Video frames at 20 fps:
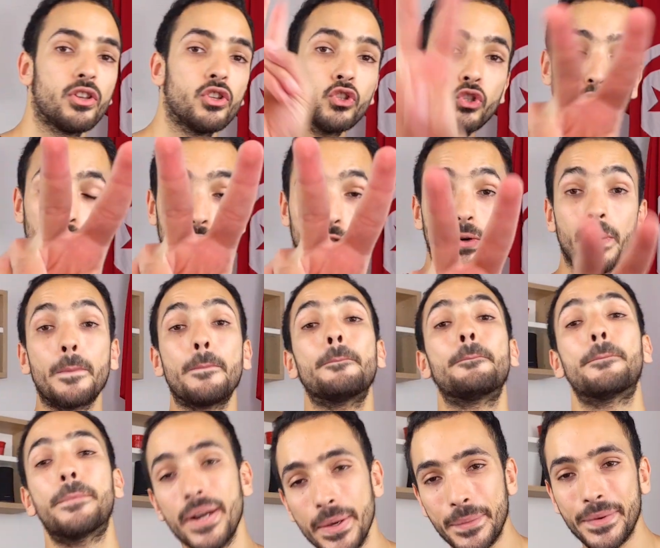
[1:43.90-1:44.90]
2.
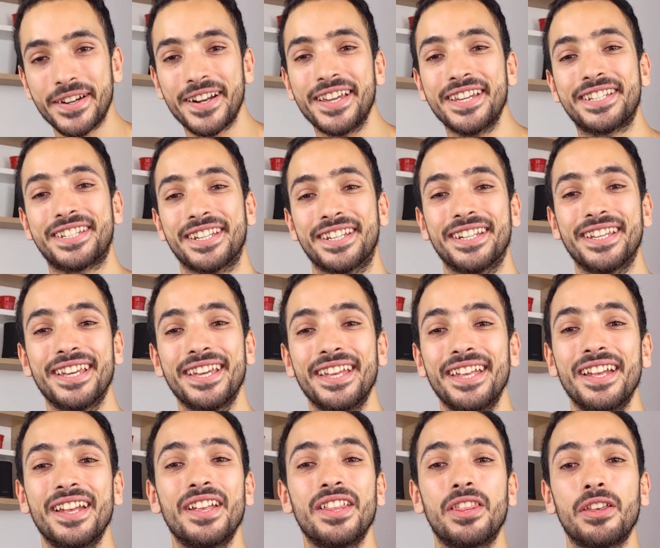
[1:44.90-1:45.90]
Preparation.
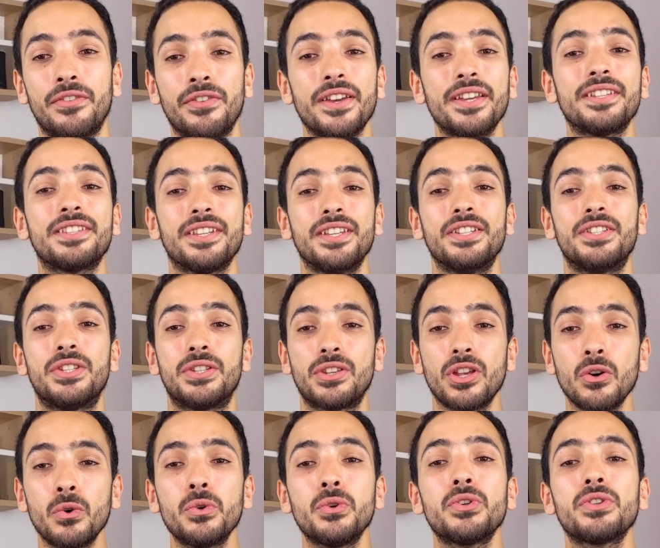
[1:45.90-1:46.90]
The phase is
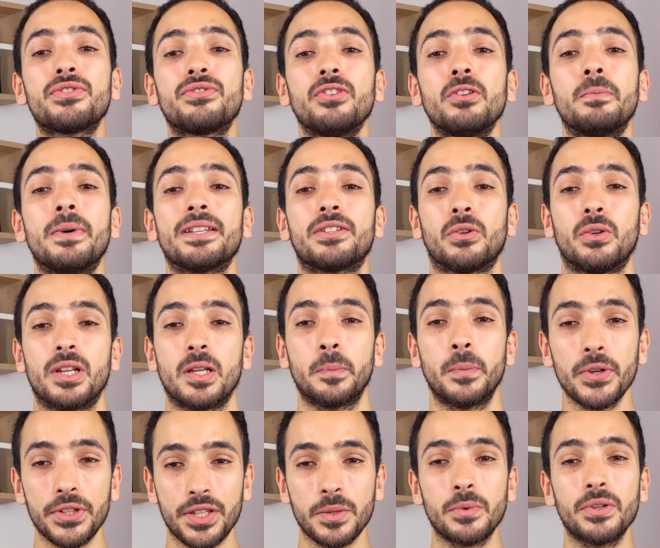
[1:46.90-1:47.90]
so useful but only
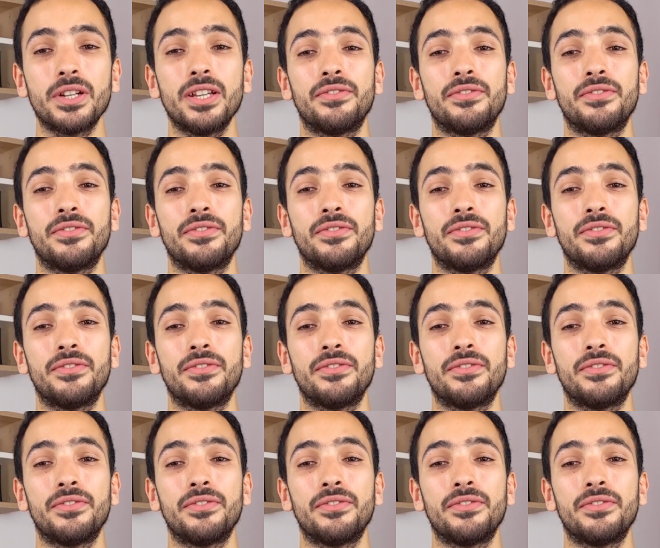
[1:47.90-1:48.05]
possible